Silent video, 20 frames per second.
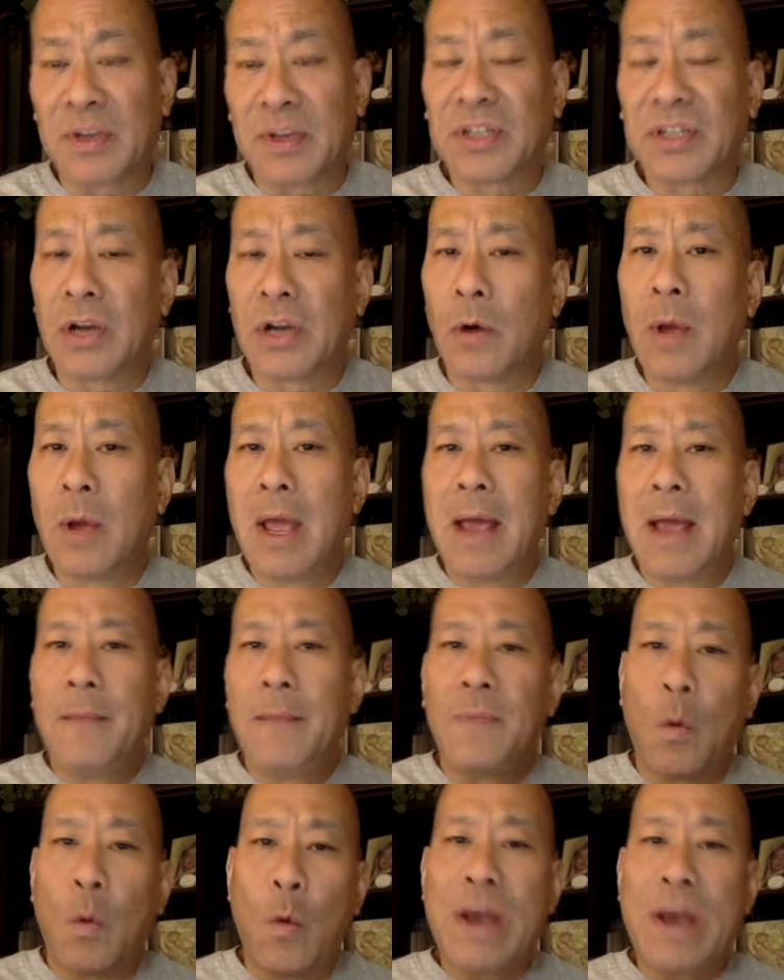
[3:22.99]
So
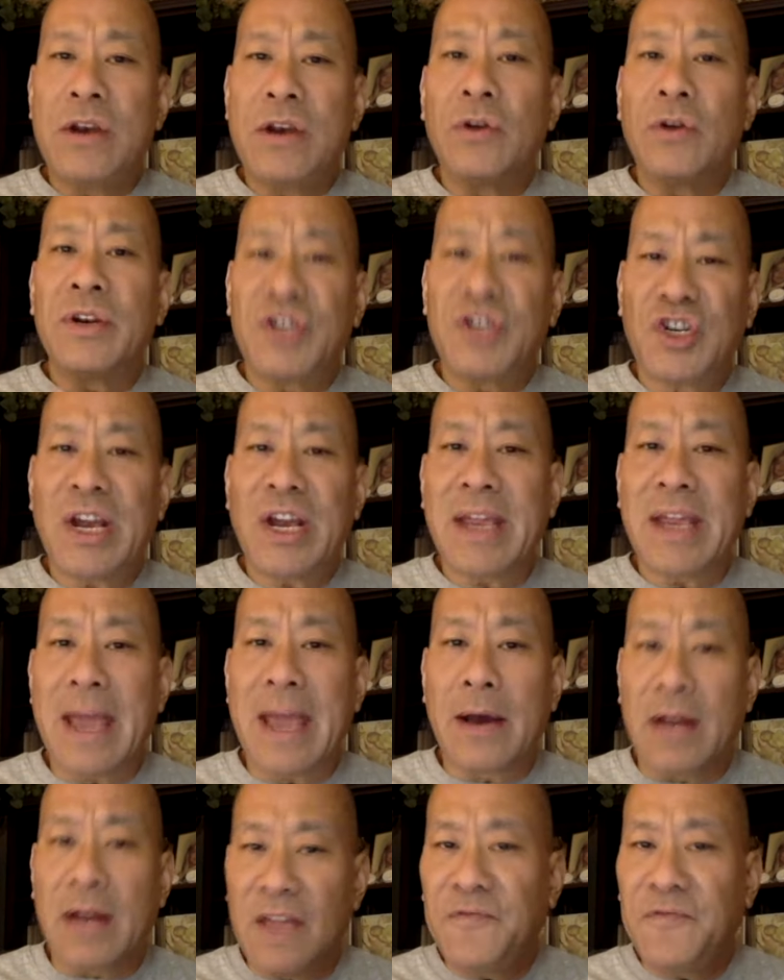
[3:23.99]
when you're in
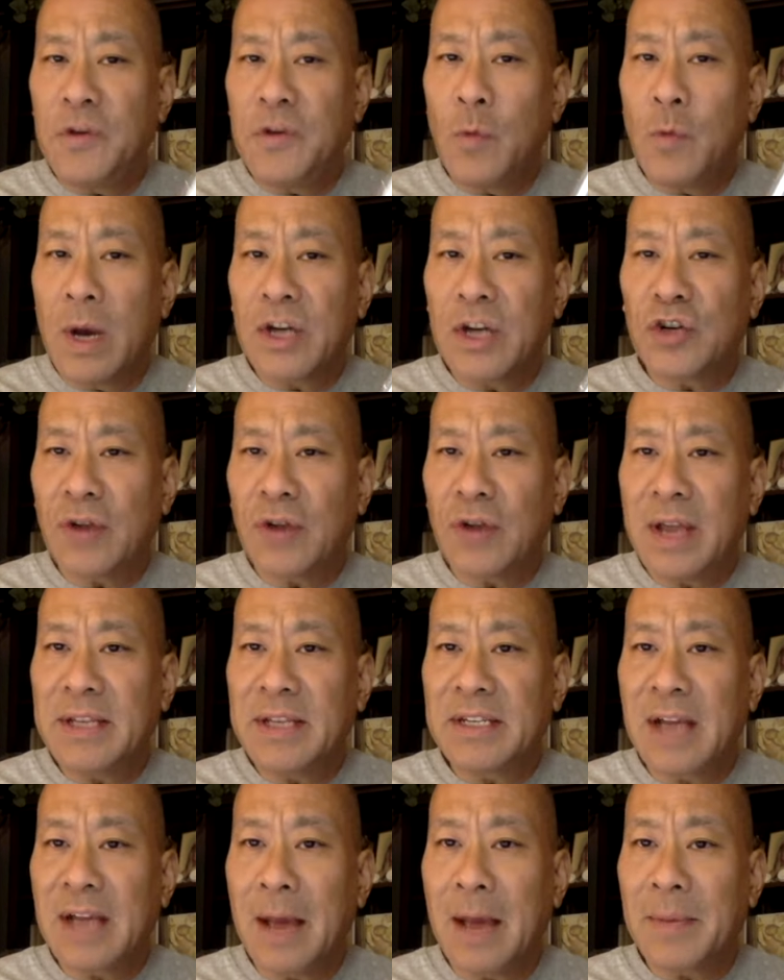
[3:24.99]
checkout, if you want to try these
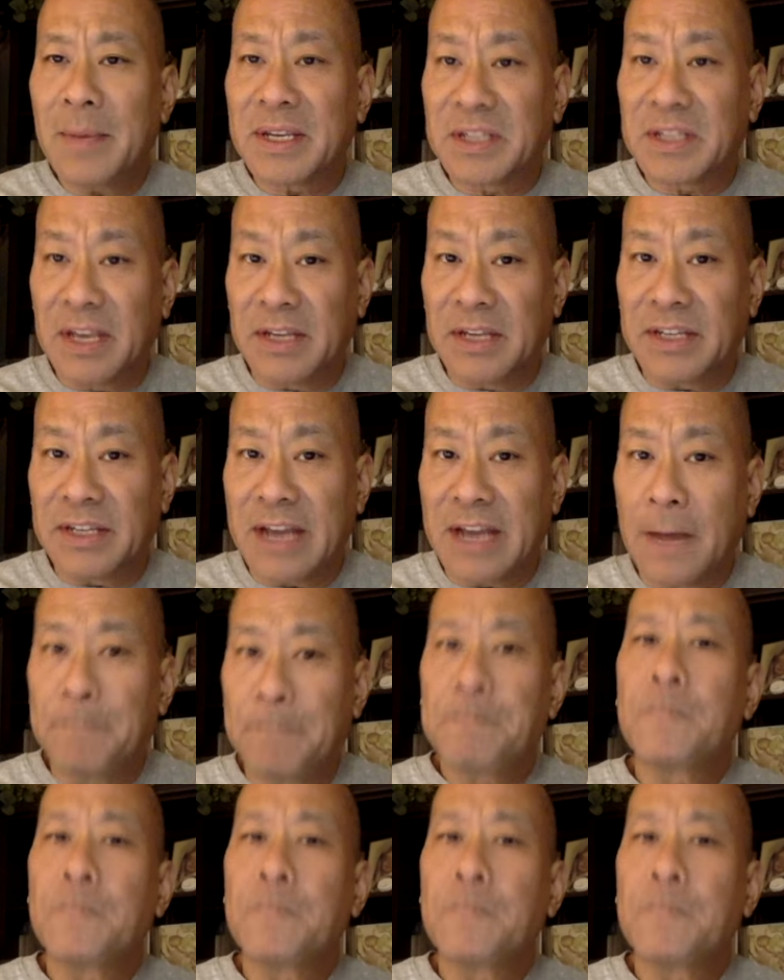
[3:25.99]
comic skins out,